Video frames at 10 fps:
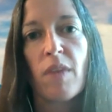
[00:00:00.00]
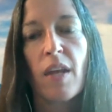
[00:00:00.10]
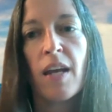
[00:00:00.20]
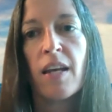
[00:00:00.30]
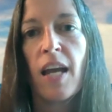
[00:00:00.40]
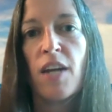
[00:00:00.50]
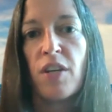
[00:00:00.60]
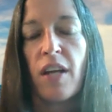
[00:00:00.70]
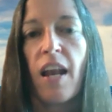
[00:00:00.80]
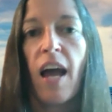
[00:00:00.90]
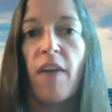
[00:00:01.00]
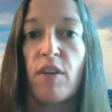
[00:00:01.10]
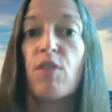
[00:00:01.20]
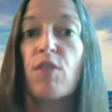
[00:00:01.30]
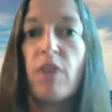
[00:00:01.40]
engaging in have
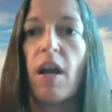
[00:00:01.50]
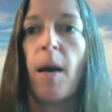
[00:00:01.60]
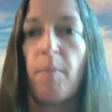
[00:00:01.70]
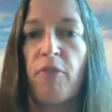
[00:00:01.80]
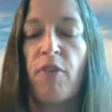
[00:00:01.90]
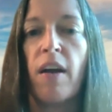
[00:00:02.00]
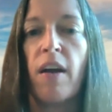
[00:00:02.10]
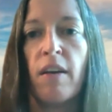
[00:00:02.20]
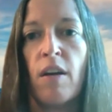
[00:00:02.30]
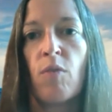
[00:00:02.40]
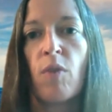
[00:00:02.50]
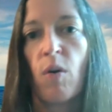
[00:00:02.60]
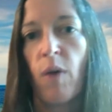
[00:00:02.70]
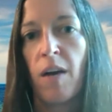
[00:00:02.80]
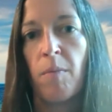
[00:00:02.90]
included upfront
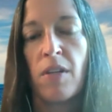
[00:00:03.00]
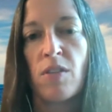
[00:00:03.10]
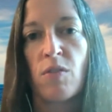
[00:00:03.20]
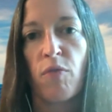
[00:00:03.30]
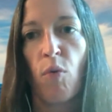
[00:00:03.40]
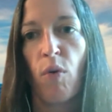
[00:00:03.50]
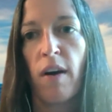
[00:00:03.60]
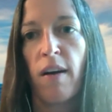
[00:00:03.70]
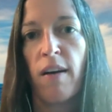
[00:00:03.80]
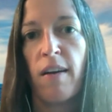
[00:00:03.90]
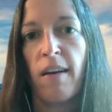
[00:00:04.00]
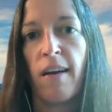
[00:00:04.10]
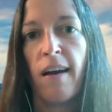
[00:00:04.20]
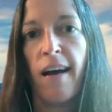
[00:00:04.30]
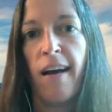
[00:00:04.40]
requirements for
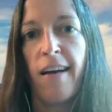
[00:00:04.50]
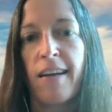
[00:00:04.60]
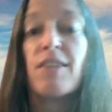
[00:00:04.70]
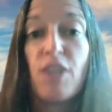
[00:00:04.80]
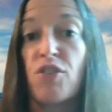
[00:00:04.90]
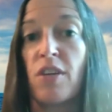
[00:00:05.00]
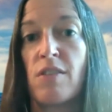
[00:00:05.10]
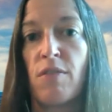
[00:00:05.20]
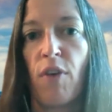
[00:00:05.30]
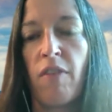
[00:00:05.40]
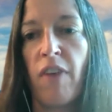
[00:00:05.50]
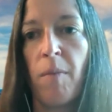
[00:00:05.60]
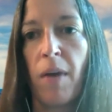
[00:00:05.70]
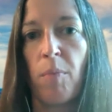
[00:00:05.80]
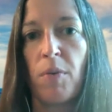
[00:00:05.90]
conditions for
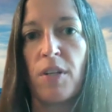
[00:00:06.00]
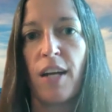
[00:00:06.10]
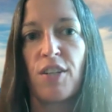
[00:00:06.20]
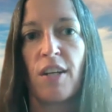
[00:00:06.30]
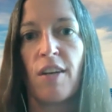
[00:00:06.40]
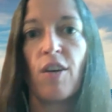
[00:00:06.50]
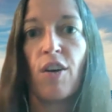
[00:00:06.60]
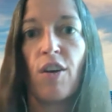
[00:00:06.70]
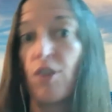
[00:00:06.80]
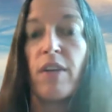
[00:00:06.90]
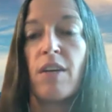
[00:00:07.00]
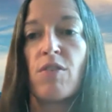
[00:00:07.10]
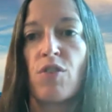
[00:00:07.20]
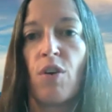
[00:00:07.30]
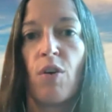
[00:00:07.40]
environmental protection early.
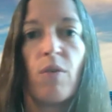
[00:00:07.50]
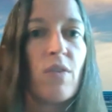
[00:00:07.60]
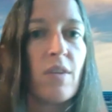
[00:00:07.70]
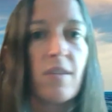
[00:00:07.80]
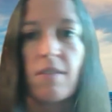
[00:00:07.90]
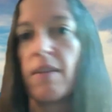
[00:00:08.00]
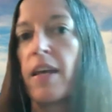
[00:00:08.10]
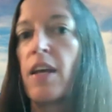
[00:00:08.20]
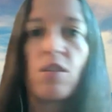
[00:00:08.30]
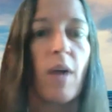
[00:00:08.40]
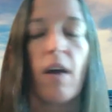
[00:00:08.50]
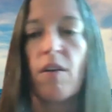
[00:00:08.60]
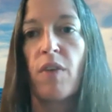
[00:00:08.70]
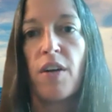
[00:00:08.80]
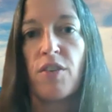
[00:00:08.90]
So this latest round
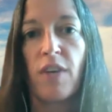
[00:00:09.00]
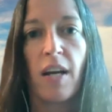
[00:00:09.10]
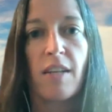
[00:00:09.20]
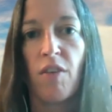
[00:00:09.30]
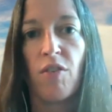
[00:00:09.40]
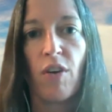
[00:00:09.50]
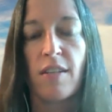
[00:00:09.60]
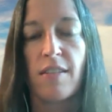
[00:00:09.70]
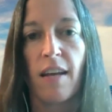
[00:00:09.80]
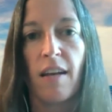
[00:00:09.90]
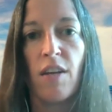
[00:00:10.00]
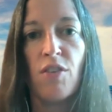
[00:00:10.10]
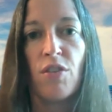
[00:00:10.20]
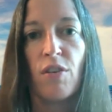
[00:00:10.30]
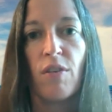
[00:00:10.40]
of contracts that New York State
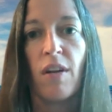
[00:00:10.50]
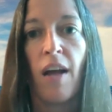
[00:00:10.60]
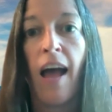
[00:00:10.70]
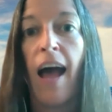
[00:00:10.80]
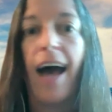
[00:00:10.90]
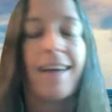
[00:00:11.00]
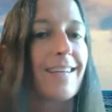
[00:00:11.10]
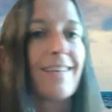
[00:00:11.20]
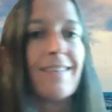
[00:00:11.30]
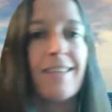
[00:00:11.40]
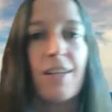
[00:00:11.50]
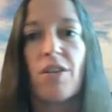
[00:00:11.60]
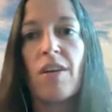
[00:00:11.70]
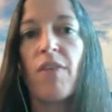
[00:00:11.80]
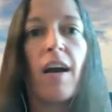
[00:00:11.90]
issued, as a
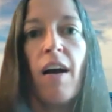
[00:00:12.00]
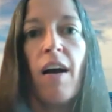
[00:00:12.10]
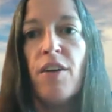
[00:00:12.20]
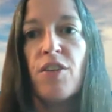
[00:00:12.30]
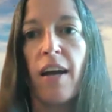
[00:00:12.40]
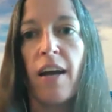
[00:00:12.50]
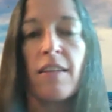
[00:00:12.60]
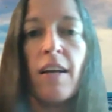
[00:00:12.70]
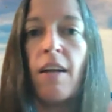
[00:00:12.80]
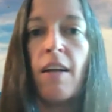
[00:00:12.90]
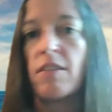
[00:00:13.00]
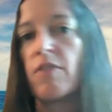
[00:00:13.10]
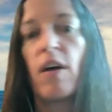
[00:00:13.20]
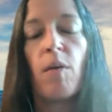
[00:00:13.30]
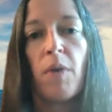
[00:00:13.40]
condition of that contract,
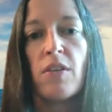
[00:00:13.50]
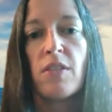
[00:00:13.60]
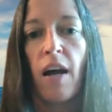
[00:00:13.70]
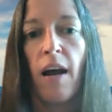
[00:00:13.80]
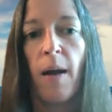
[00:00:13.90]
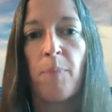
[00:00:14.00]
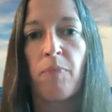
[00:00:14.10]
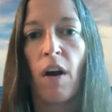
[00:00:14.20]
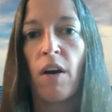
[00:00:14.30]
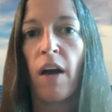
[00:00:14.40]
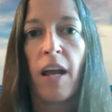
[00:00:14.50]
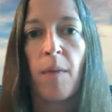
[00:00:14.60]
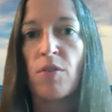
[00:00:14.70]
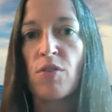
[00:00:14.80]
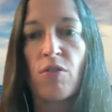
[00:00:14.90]
developers are not
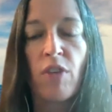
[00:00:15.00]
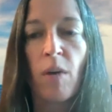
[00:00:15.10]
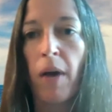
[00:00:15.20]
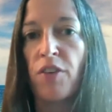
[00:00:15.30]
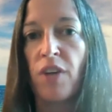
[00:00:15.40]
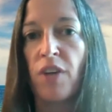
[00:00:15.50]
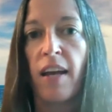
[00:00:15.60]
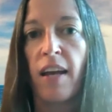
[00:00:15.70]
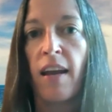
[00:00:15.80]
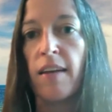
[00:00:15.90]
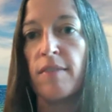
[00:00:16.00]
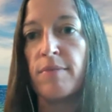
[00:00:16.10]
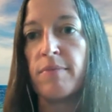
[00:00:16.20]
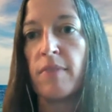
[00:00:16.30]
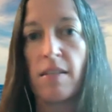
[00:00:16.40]
able to do their pile driving at night,
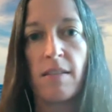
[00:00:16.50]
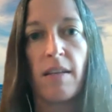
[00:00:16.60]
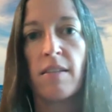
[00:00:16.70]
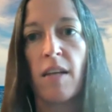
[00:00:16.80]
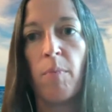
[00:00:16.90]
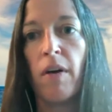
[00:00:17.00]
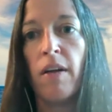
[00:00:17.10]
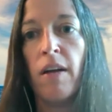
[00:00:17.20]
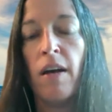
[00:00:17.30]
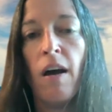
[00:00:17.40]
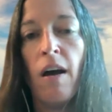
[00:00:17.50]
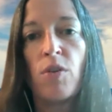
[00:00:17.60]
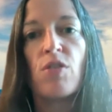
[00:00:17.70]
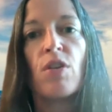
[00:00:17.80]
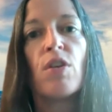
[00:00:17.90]
as an example, which
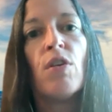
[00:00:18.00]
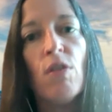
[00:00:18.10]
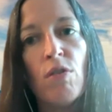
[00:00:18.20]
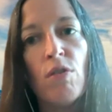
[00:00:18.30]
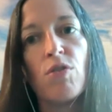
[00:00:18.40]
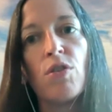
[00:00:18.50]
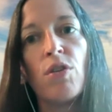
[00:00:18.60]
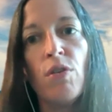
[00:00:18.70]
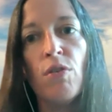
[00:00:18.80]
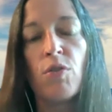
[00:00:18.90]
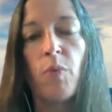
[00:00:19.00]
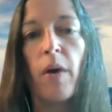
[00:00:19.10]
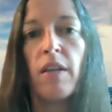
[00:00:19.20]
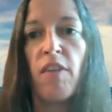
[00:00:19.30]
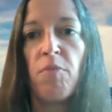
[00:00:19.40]
is a huge
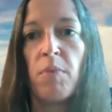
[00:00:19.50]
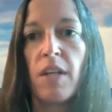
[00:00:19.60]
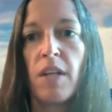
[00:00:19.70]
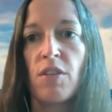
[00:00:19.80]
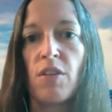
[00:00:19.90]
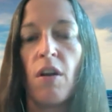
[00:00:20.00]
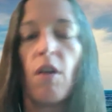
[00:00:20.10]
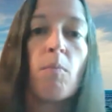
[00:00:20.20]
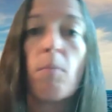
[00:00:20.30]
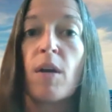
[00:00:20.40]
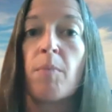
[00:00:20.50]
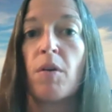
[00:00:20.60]
wildlife protection or marine